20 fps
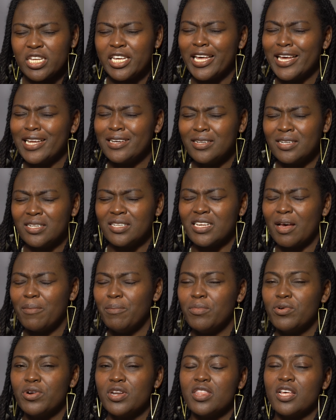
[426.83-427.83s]
Get
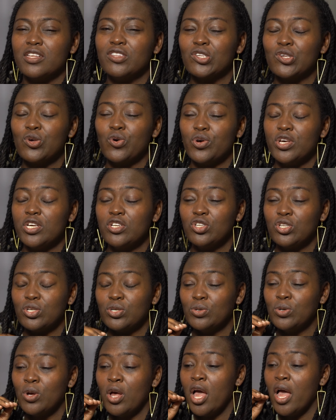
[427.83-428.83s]
somebody that's going
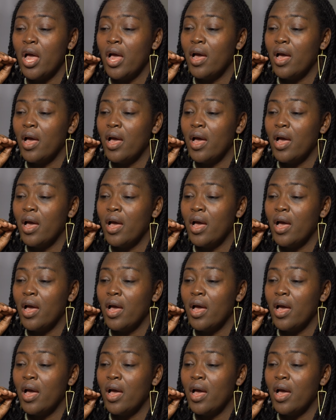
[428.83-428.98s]
to,